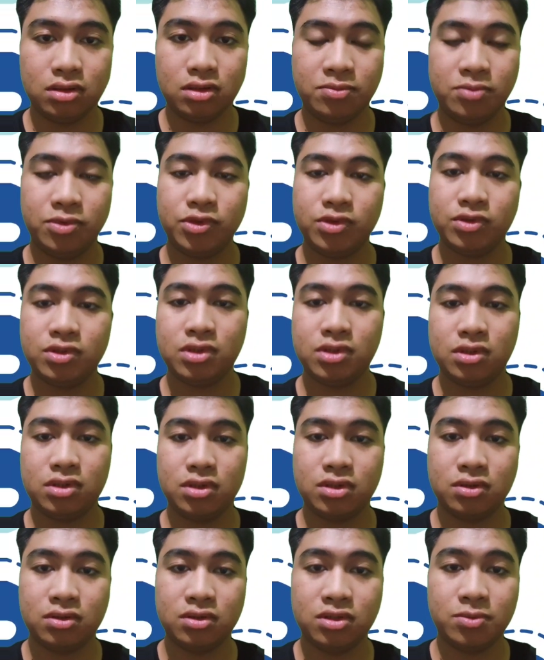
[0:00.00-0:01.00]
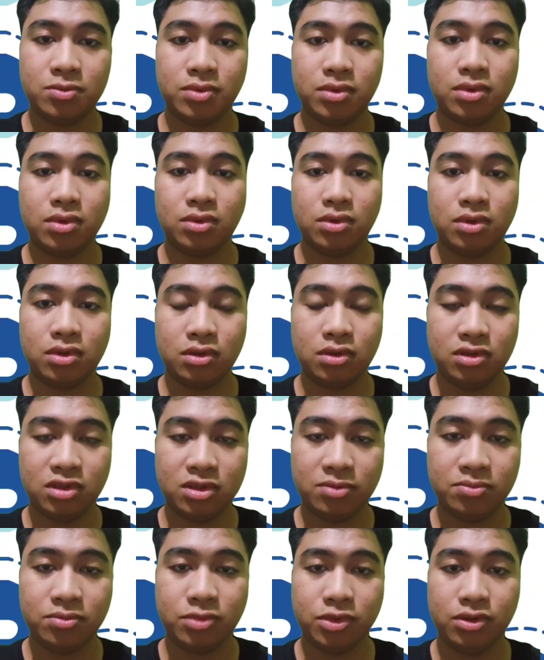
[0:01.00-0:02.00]
approach a
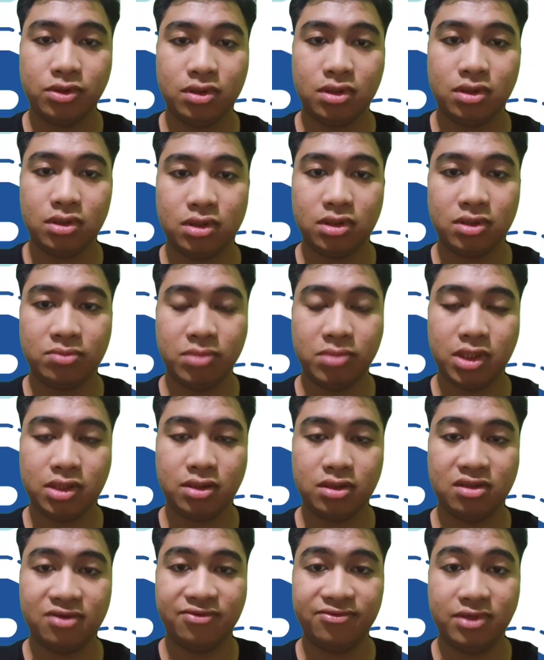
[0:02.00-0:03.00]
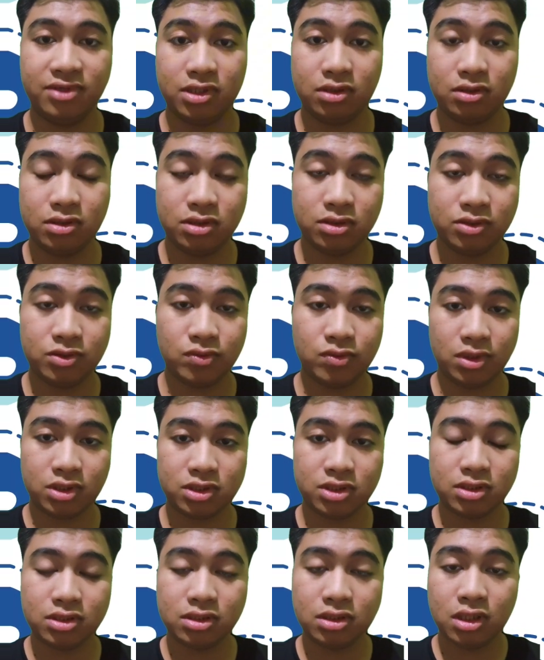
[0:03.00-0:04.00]
contemporary method of language
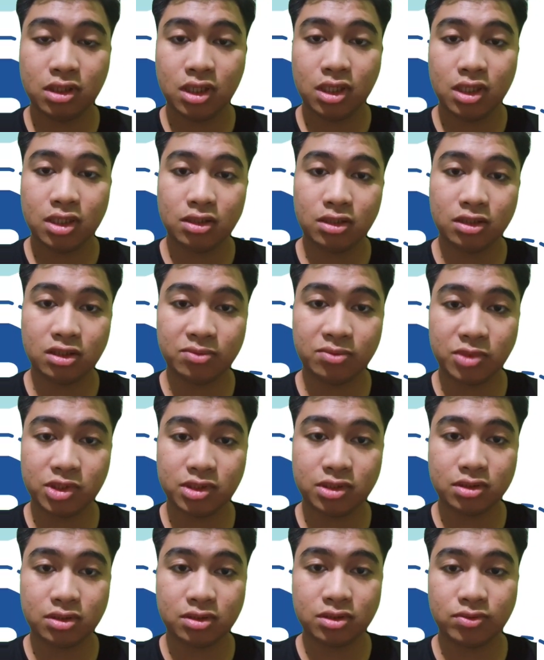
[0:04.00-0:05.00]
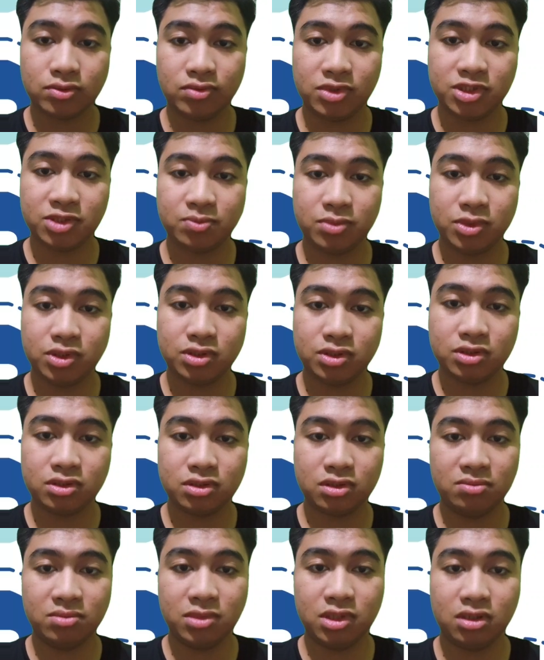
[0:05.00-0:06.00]
instruction that emerged as a response
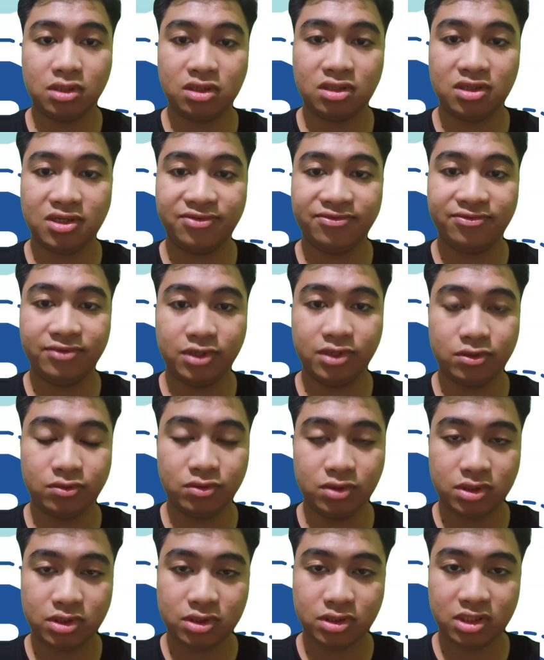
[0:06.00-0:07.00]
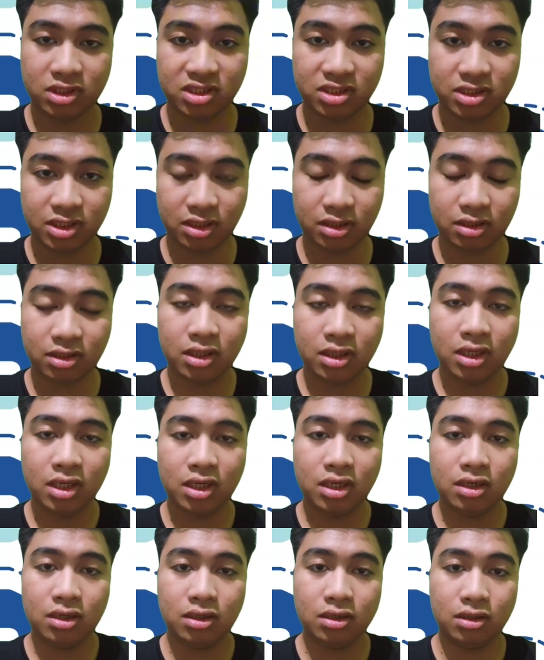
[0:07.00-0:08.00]
to communicative language teaching.
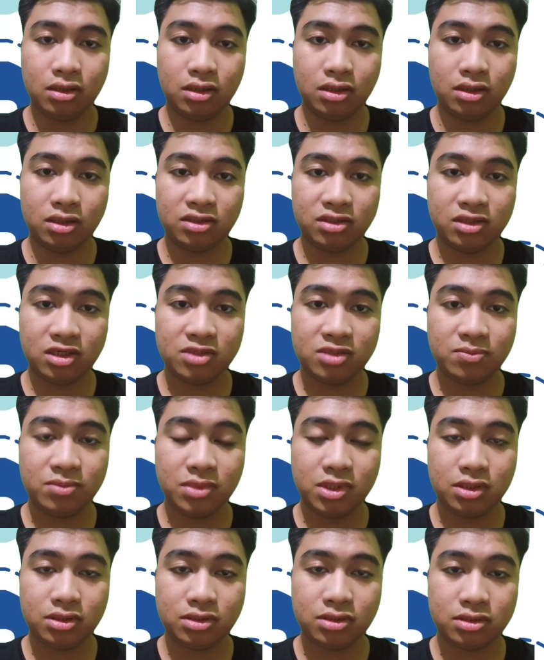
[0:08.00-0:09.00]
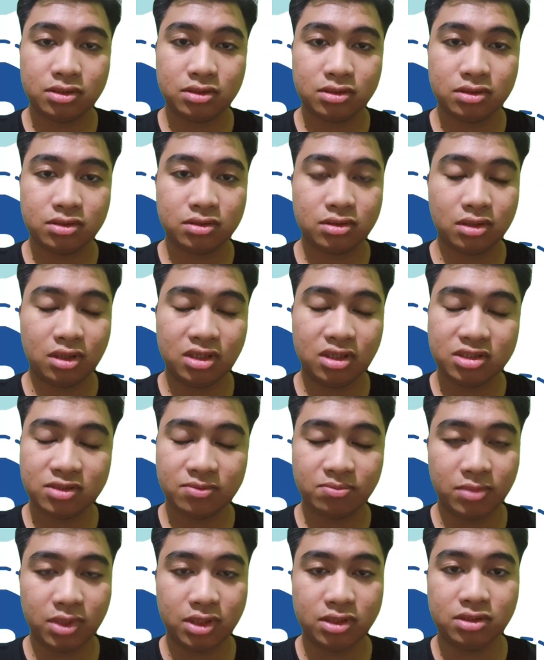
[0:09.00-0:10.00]

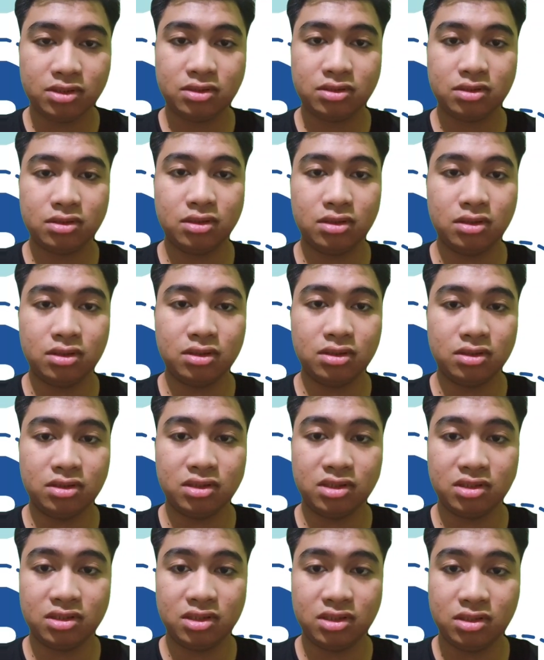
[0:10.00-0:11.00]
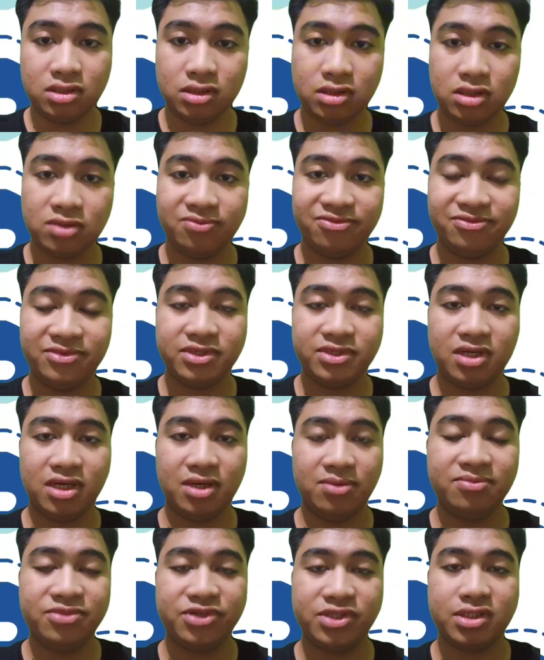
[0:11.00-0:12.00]
Task-based learning teaching
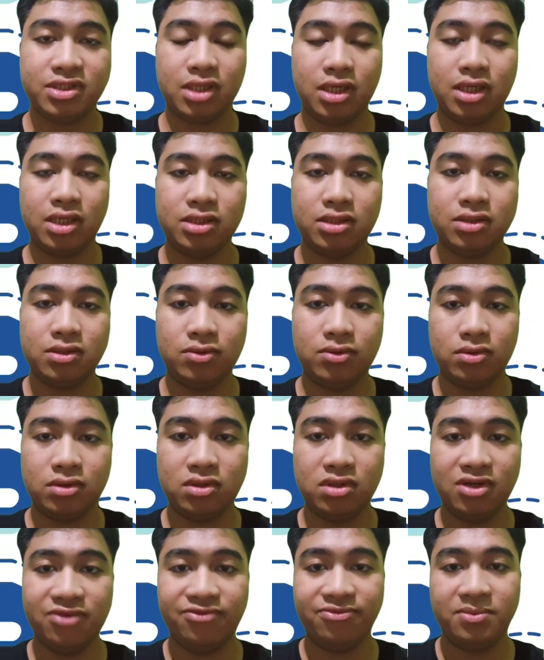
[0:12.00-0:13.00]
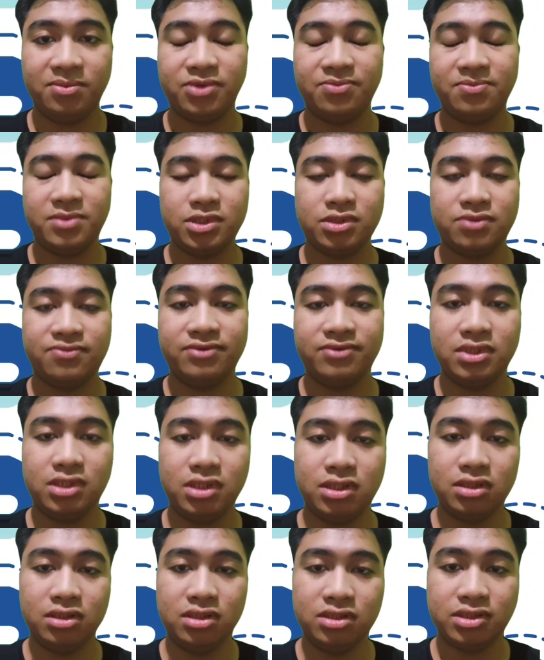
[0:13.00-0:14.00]
emphasized the role of
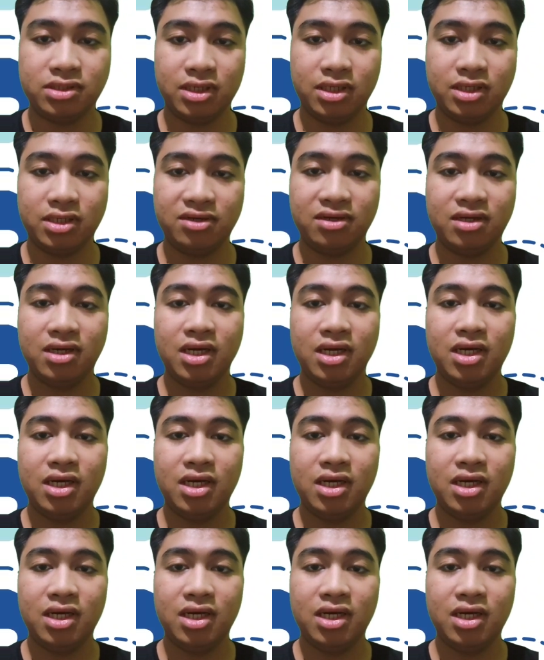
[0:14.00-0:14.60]
purposefully designed